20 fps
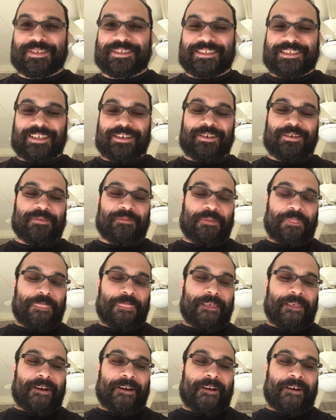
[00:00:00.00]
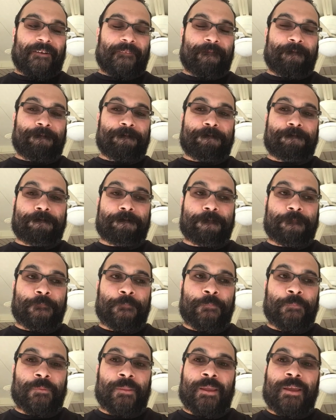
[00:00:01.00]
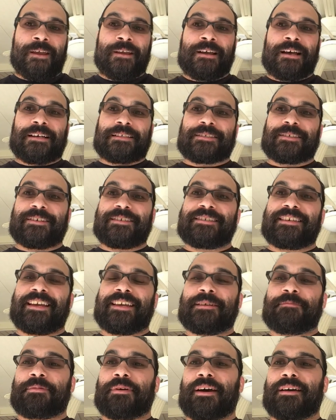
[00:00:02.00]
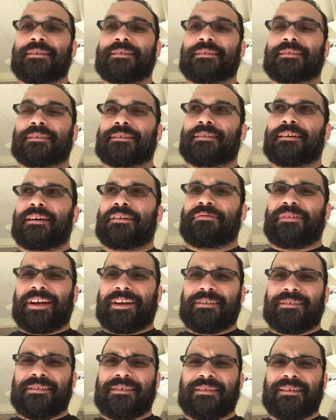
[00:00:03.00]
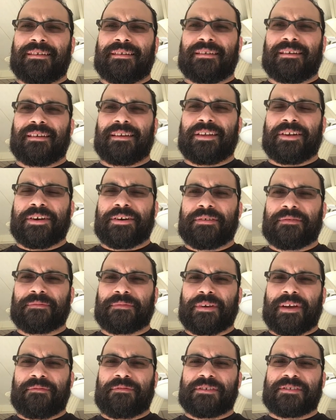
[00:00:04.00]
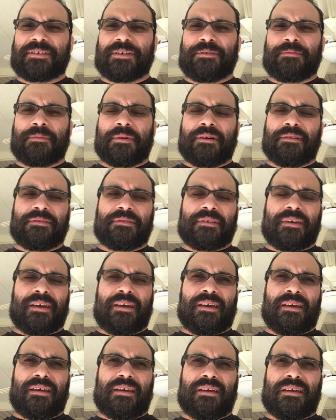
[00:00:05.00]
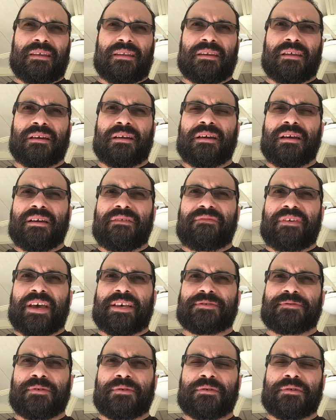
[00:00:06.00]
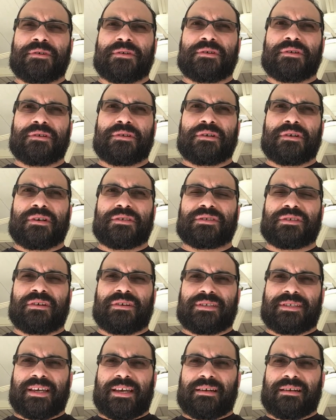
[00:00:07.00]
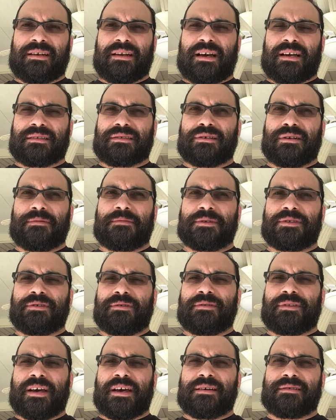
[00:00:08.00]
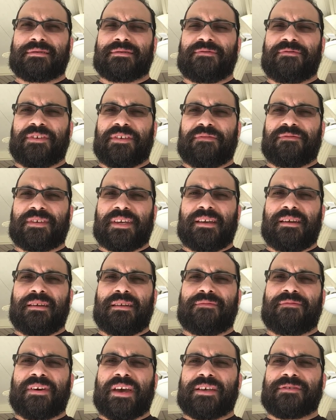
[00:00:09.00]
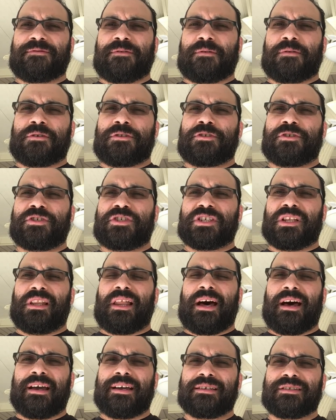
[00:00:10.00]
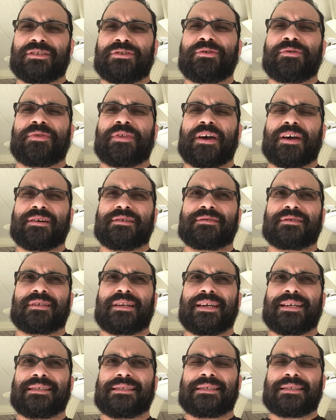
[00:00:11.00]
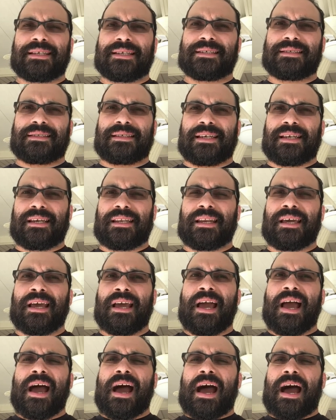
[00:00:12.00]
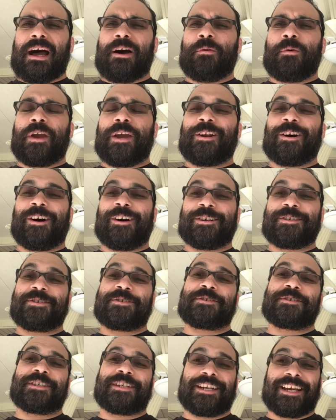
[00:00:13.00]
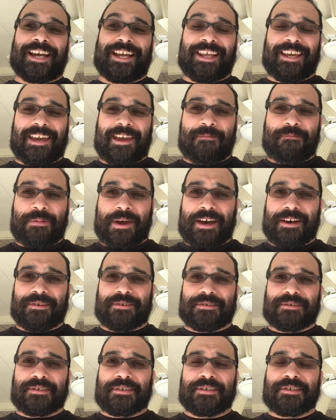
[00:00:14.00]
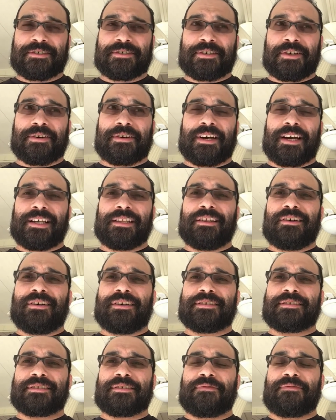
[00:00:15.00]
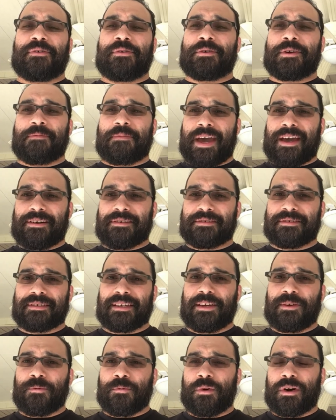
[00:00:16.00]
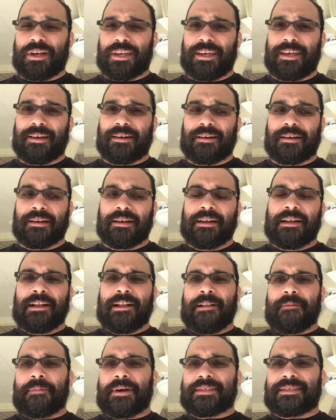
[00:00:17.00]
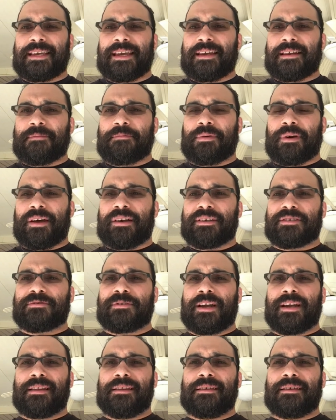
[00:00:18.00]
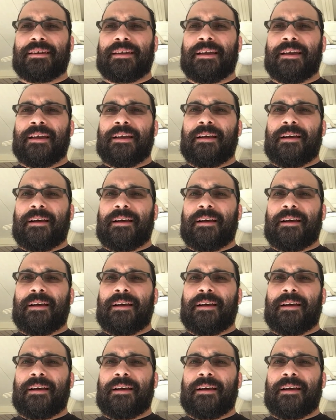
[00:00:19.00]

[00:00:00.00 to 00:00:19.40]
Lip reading: So I started taking the product regularly, every single month, and fast forward, I started taking it in October 2015. Fast forward to July 2016, I weighed 198 pounds. So I lost 40 pounds in 1 year by taking the products regularly.